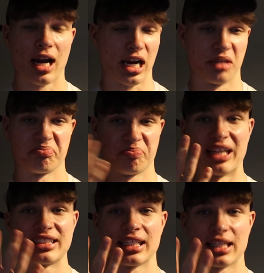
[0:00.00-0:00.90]
are
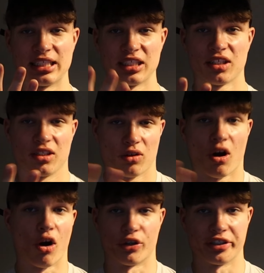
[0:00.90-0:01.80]
basically
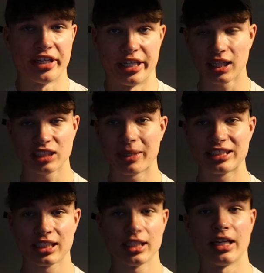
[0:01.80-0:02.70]
all you need, and that's
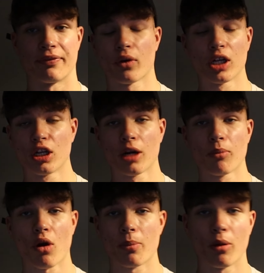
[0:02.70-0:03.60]
basically it. If you want to
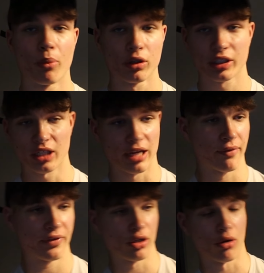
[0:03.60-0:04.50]
learn more about bulking, I
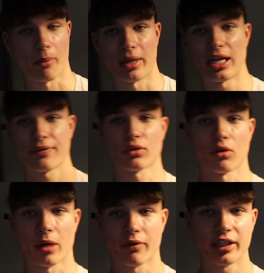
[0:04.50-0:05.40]
have a video on my left
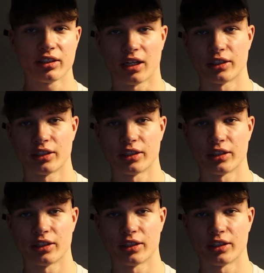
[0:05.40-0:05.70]
or my right.